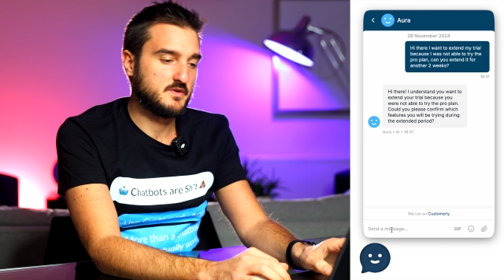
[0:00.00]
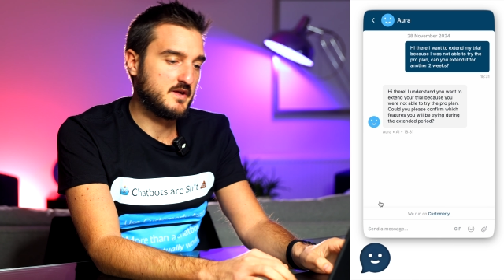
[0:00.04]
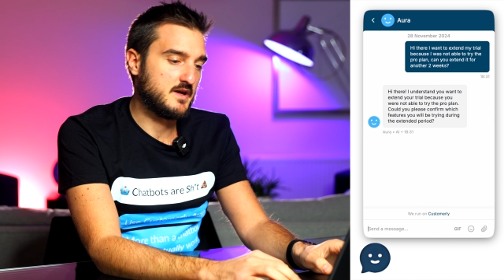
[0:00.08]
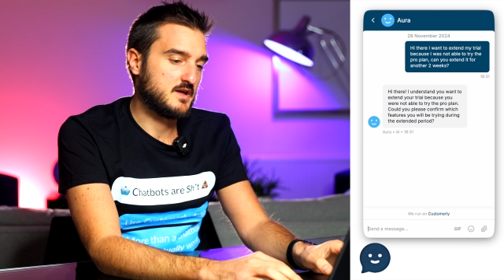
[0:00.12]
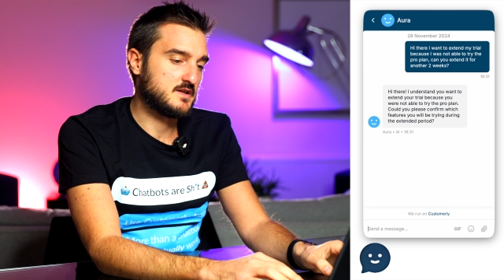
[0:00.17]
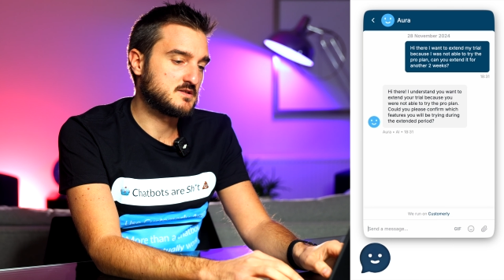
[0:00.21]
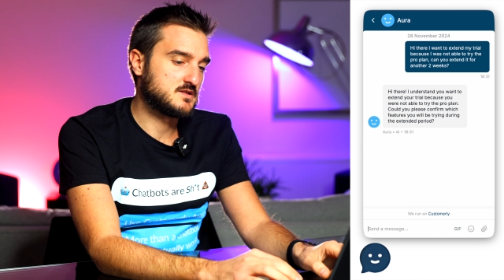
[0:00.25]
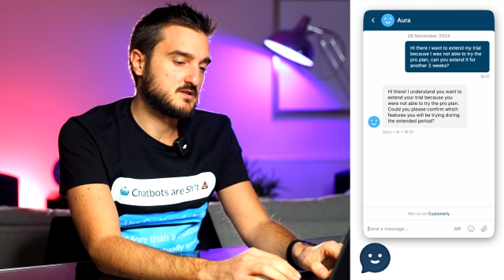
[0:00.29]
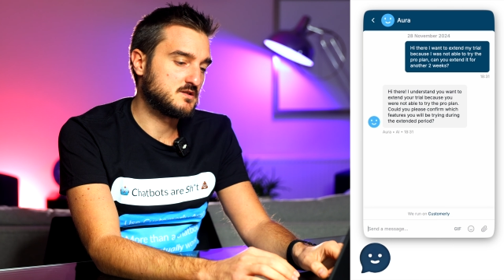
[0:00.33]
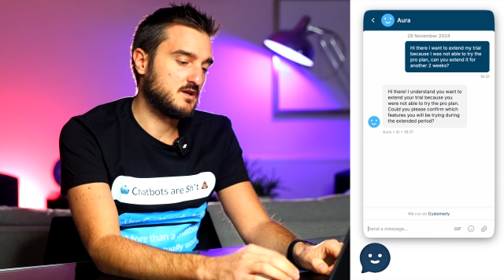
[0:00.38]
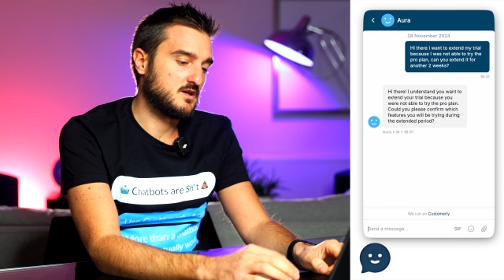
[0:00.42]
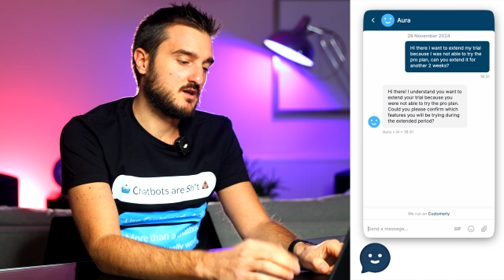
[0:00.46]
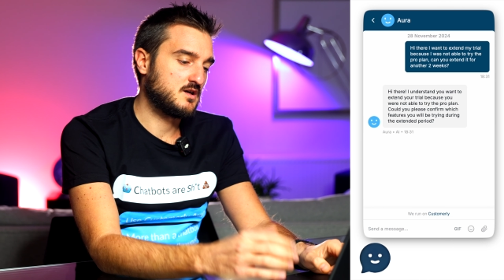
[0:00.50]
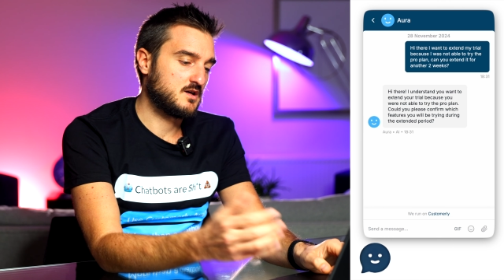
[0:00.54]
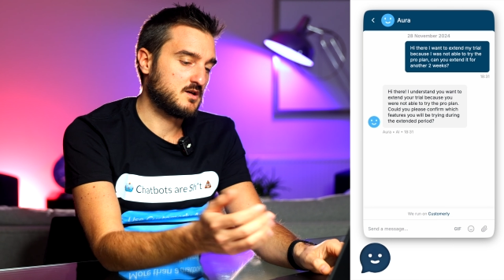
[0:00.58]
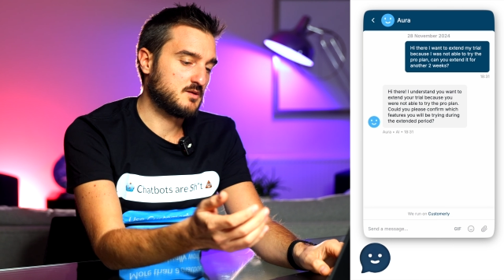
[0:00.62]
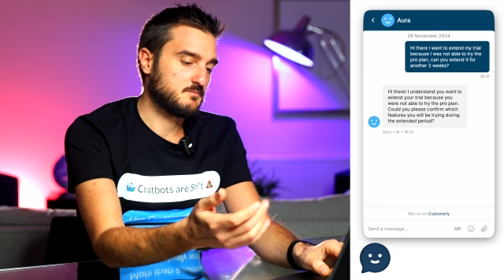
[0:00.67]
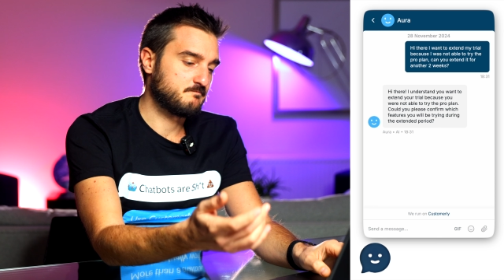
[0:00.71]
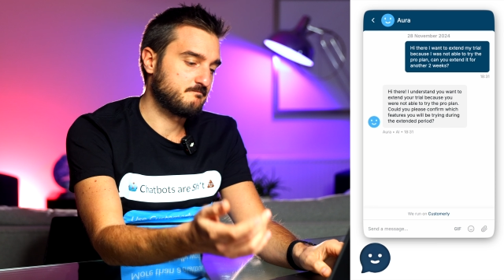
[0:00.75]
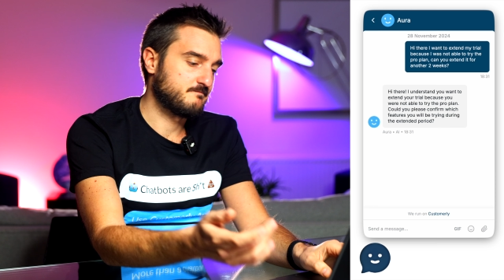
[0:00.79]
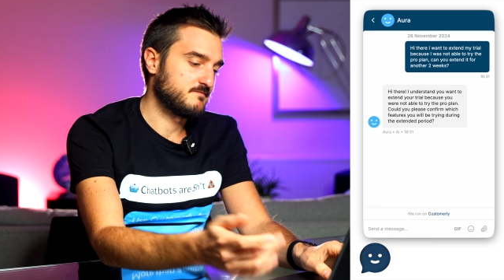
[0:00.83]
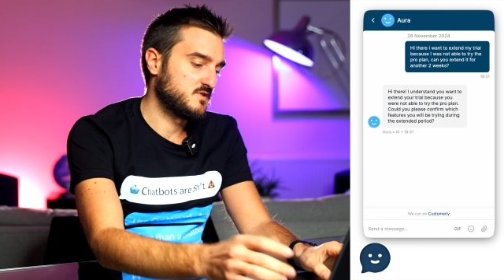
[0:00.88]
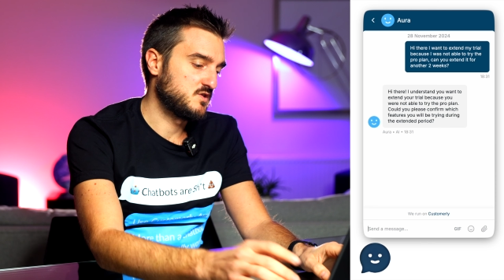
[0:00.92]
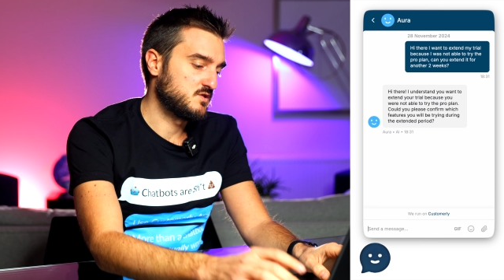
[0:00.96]
that
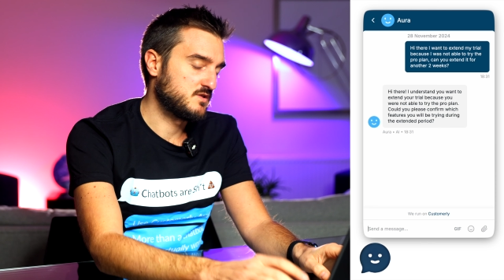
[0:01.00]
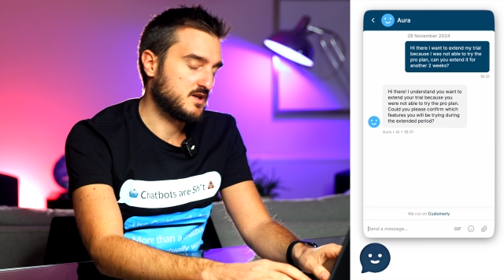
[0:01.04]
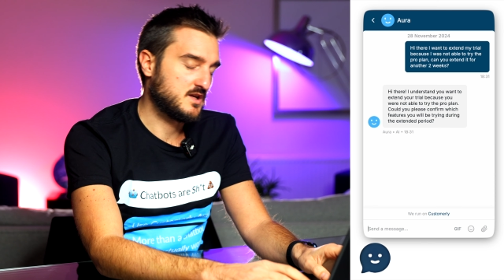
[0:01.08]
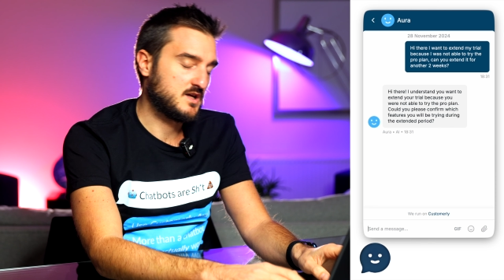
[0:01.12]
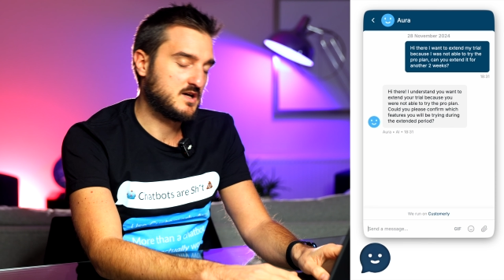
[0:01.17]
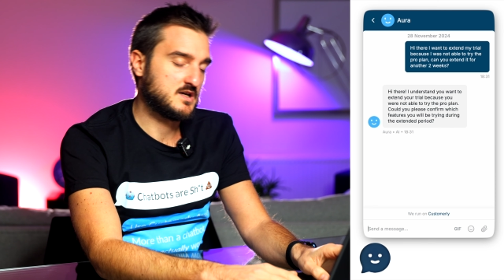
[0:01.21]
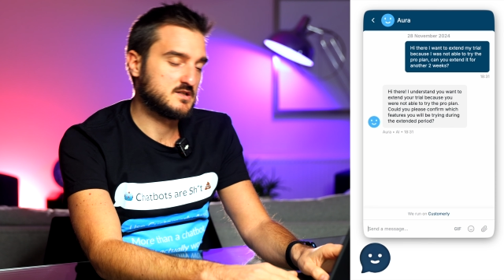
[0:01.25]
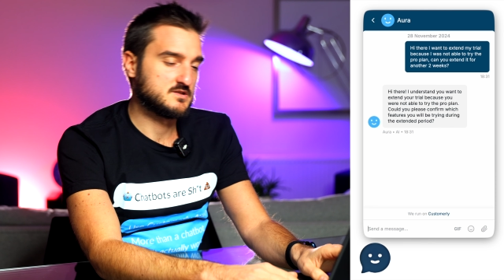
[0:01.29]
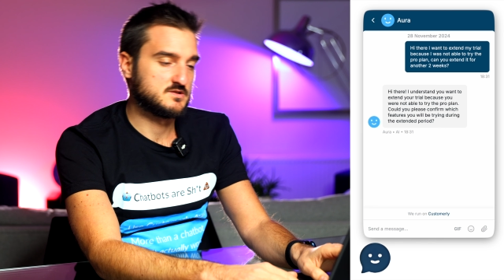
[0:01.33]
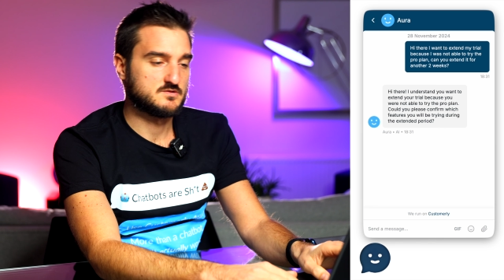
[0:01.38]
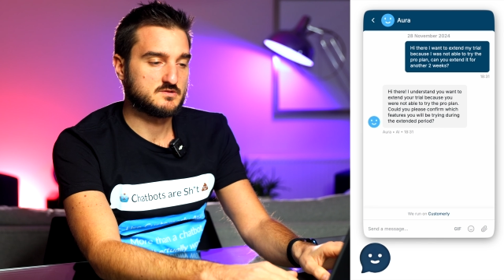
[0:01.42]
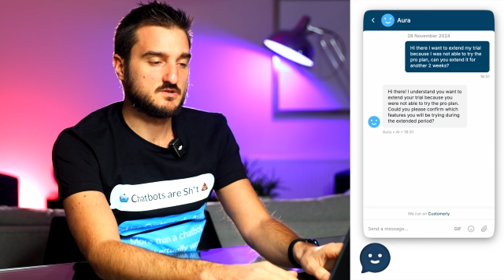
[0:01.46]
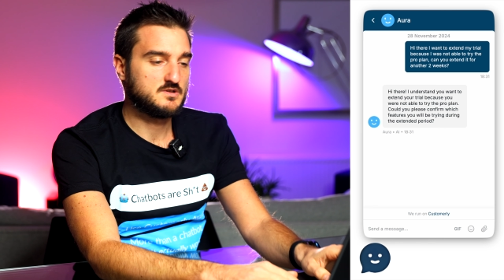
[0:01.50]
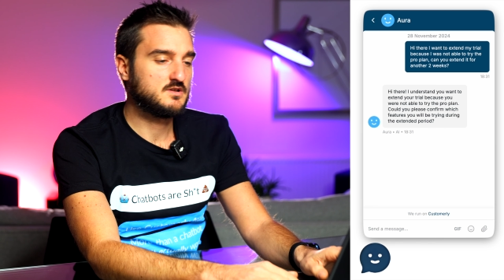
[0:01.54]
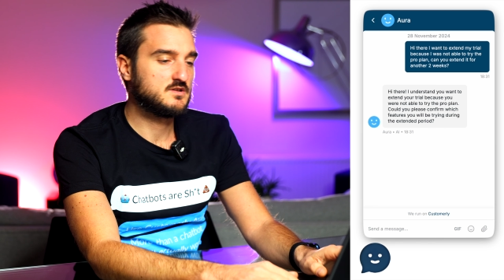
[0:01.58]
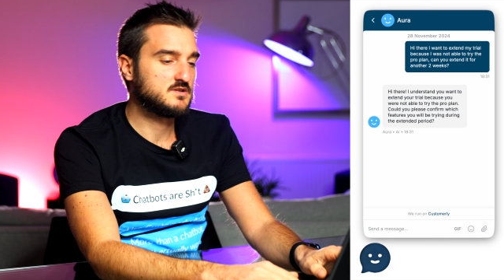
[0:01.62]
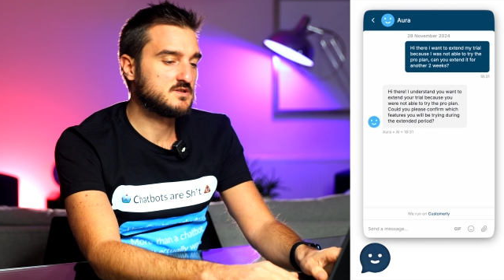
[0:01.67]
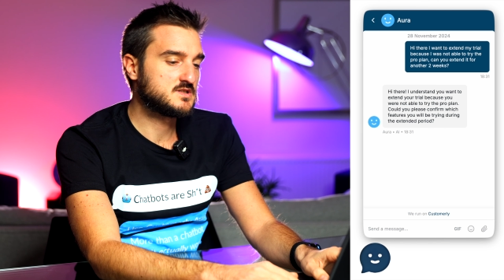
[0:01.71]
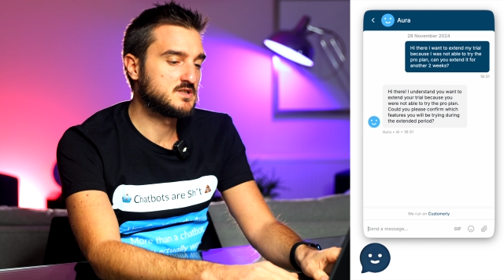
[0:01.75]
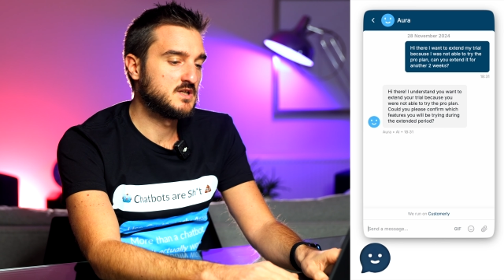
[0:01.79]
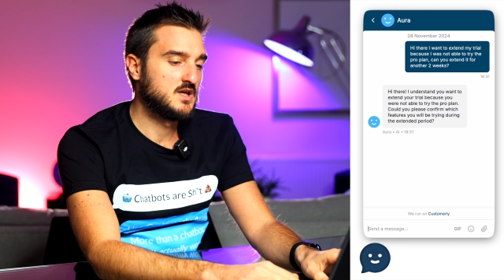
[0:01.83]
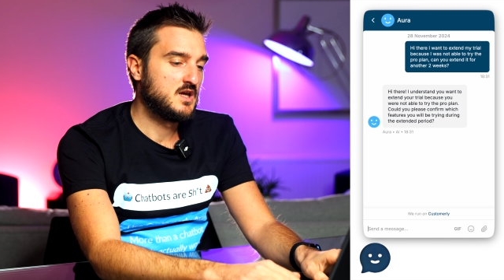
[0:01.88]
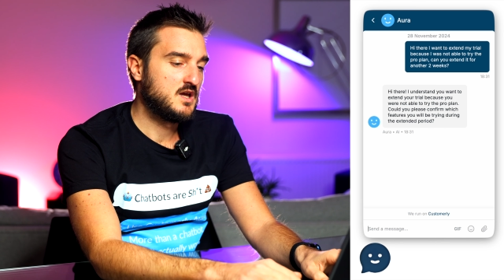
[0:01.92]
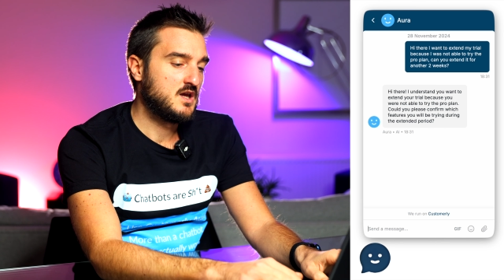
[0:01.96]
you can add or
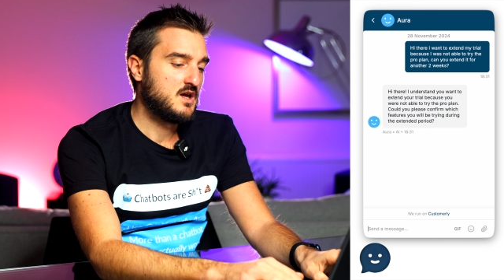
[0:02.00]
not.